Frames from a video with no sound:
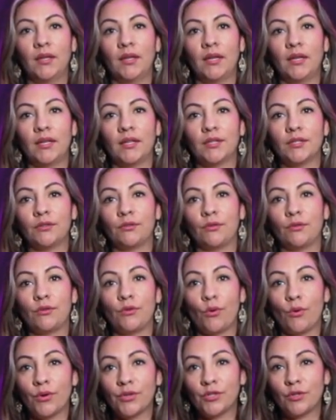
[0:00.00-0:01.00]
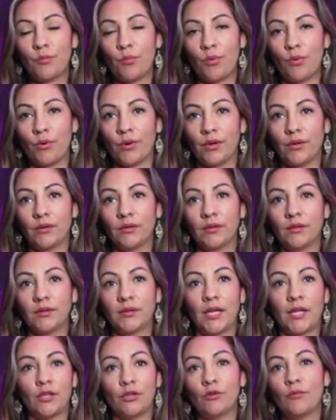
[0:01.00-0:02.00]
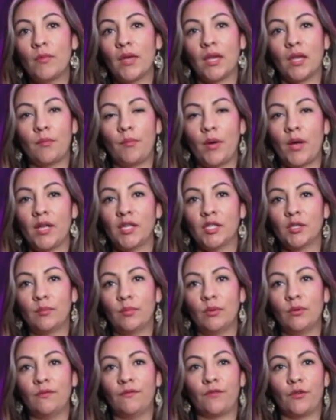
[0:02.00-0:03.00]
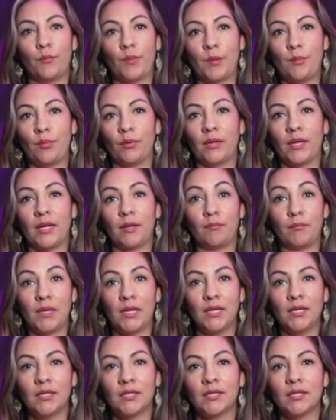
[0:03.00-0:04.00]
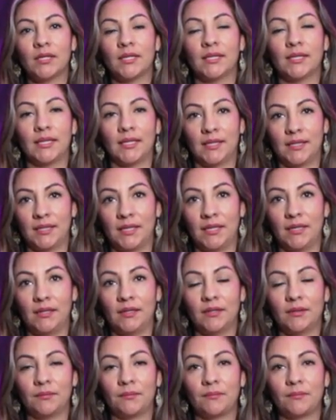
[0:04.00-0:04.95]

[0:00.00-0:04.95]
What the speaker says: It is through your support that you make it possible for people like me to succeed.